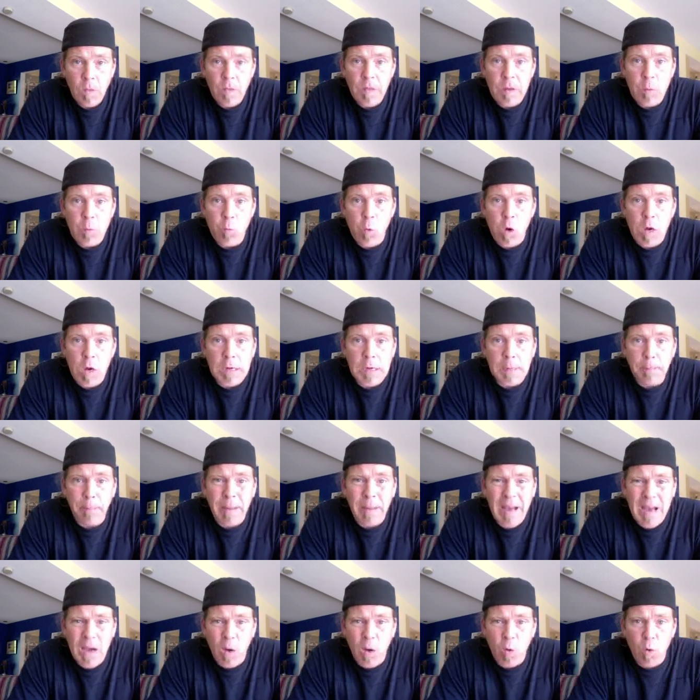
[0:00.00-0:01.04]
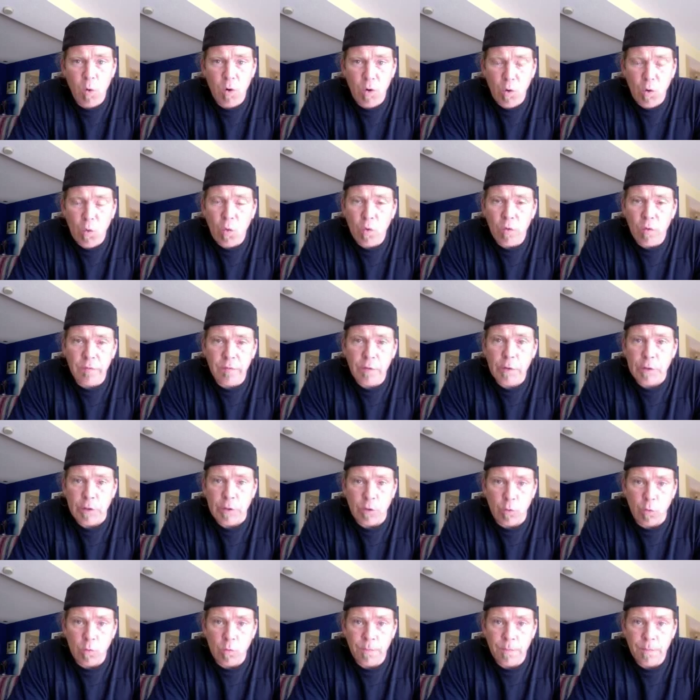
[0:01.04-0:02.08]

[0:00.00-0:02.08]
They want power over you.